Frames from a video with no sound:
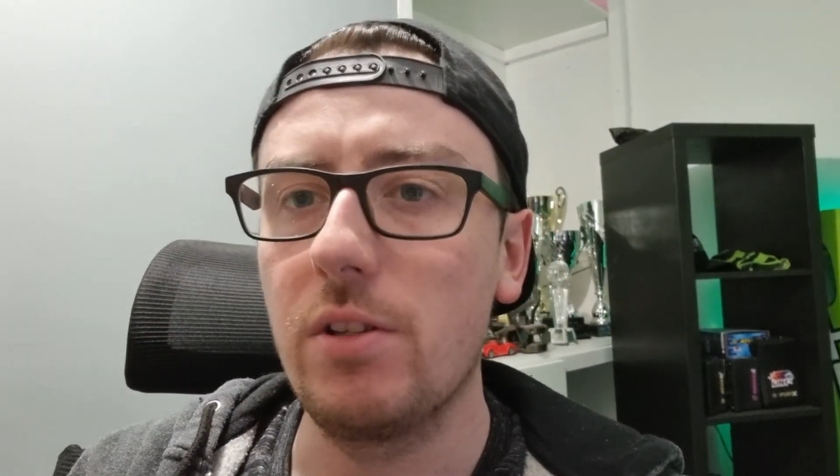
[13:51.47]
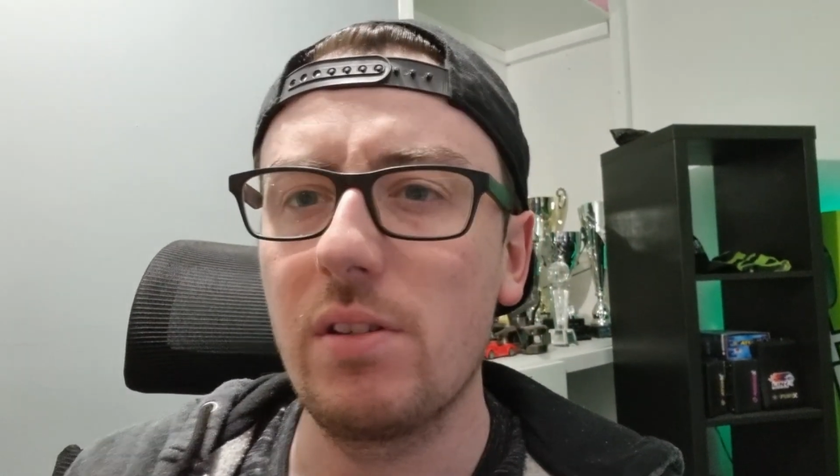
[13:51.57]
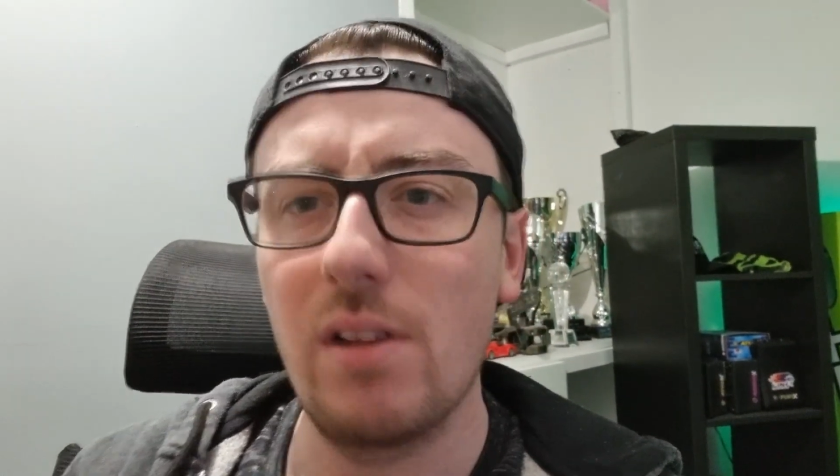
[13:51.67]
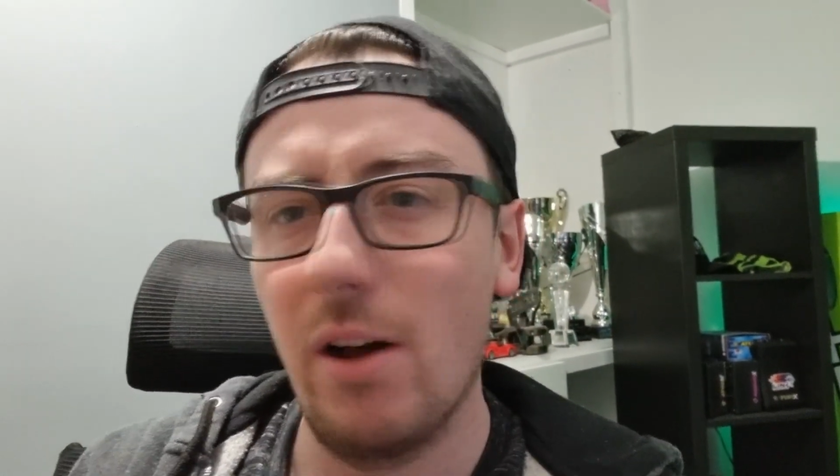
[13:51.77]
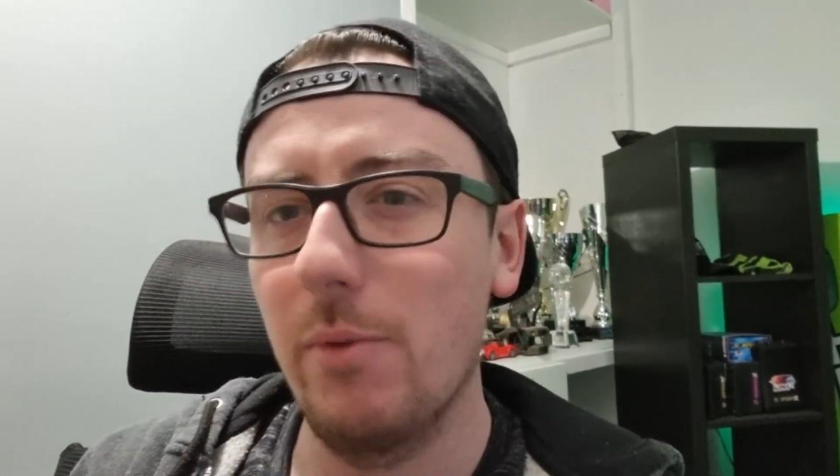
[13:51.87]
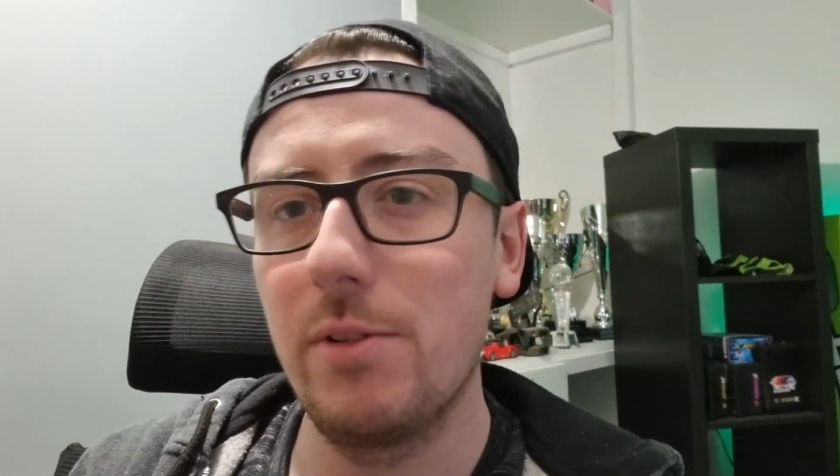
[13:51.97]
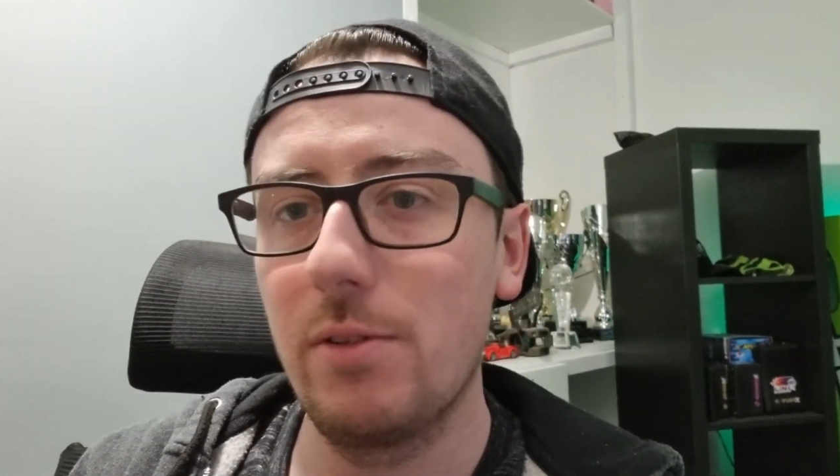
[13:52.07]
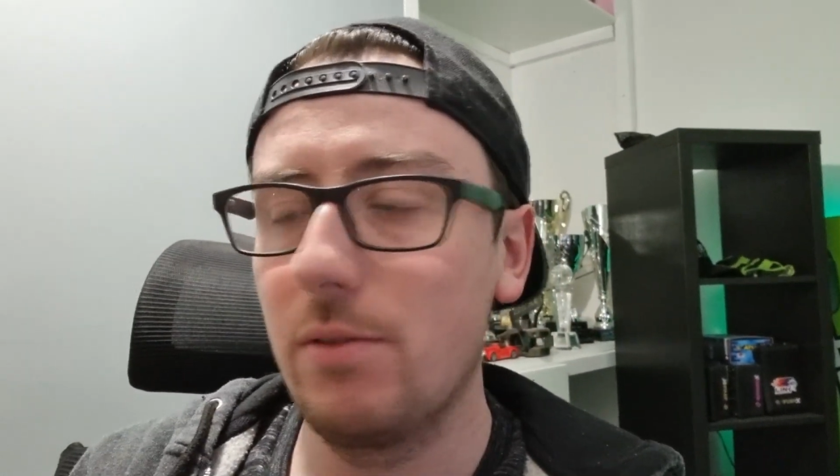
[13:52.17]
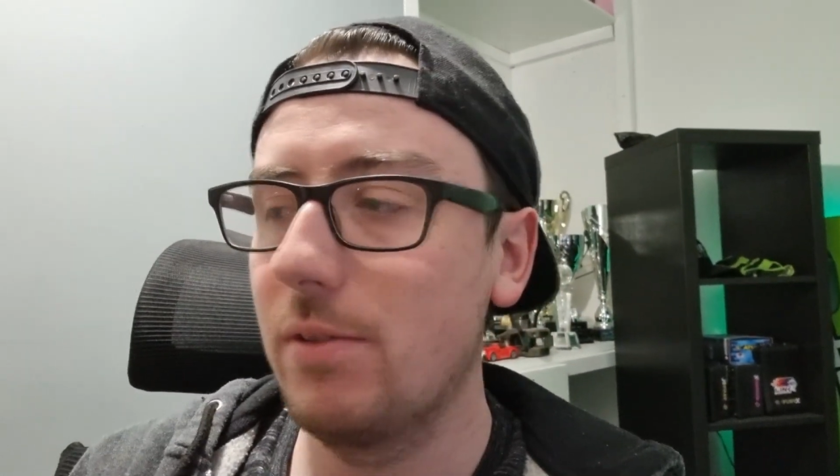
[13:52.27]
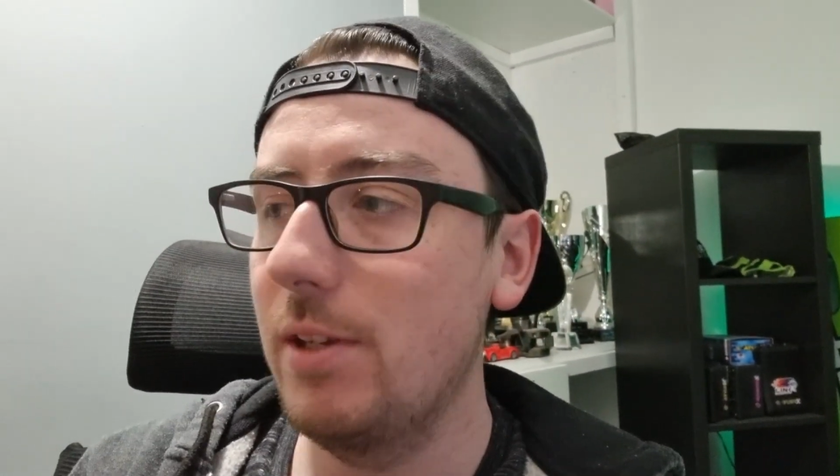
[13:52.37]
It always
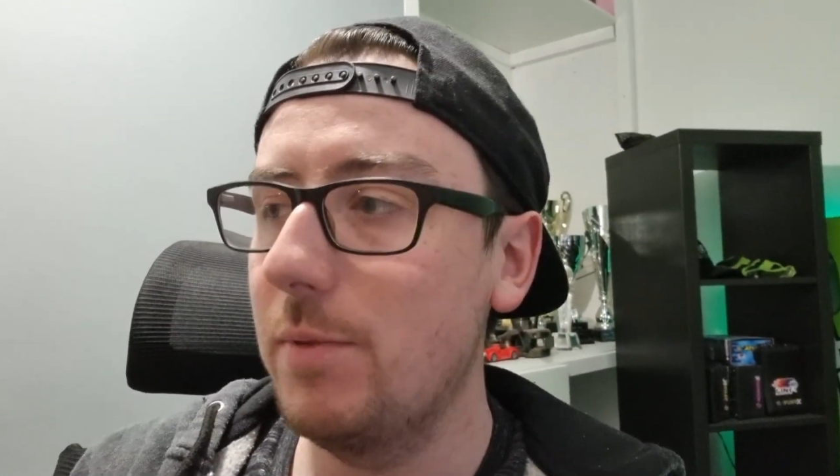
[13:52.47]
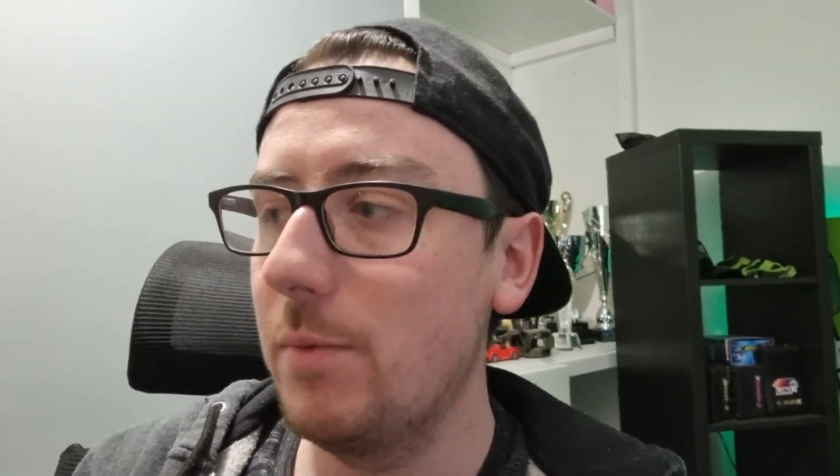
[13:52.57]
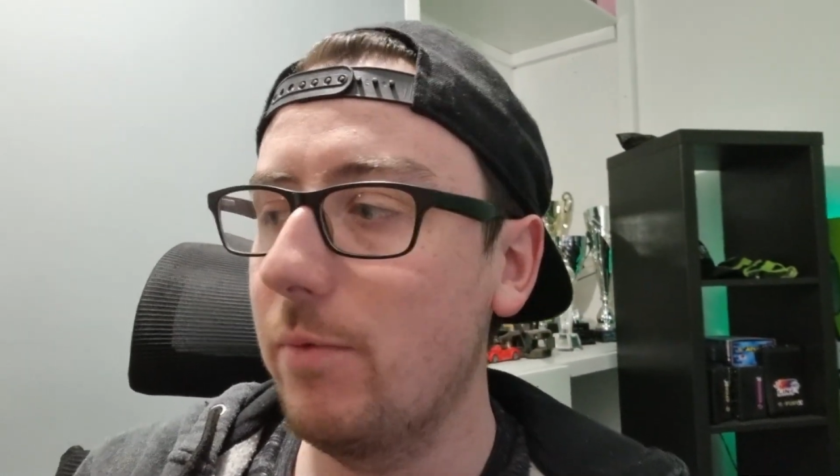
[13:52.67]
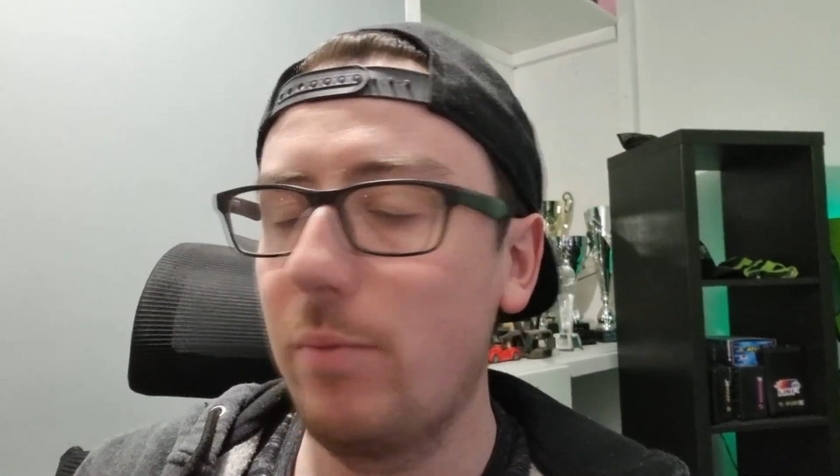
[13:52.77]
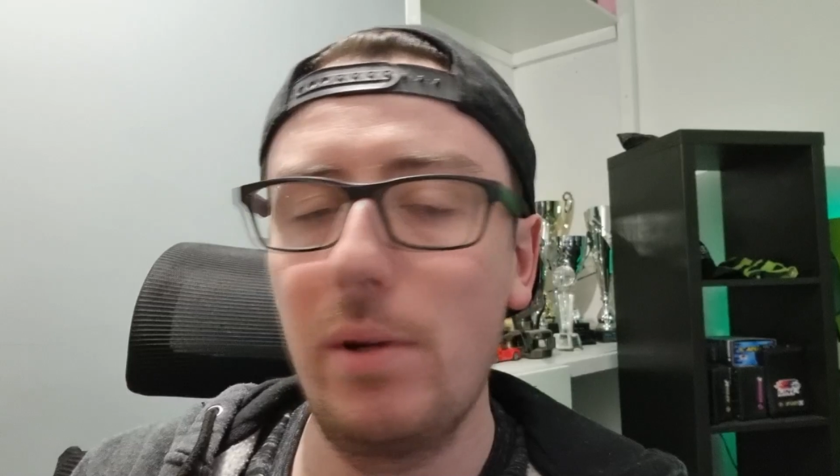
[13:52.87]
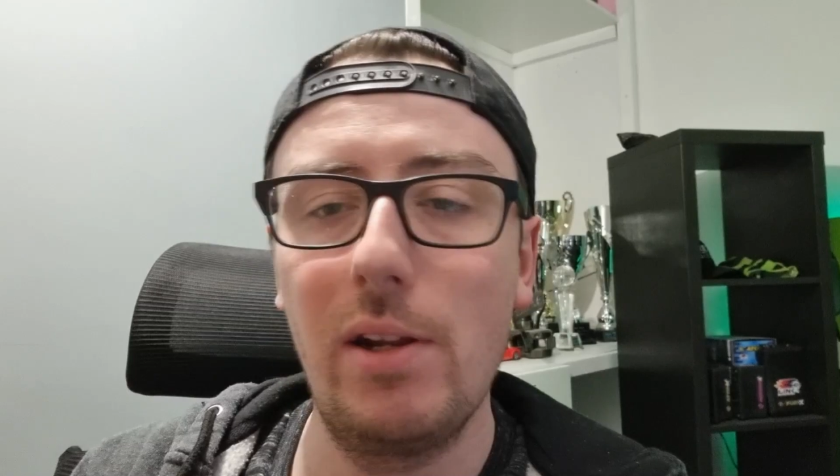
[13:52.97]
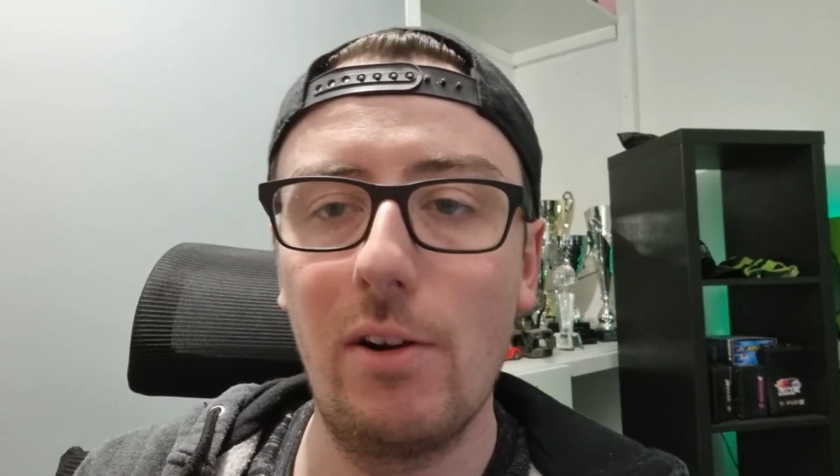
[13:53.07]
seems to be pretty